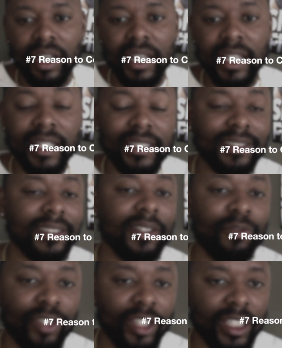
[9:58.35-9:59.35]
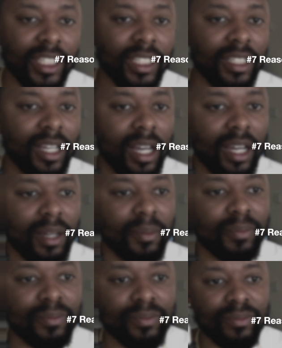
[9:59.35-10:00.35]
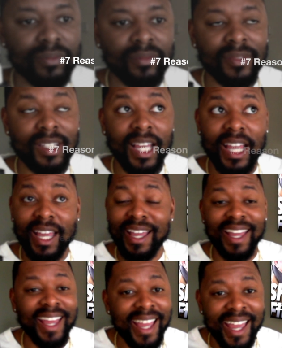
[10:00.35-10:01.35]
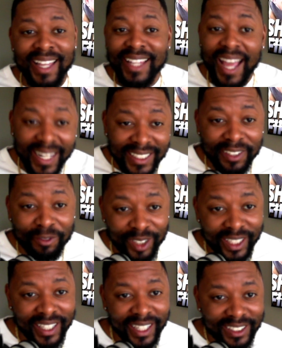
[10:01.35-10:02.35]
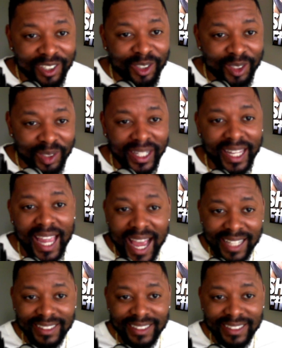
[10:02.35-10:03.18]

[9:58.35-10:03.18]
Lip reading: It is convenient. not as convenient as going to a gas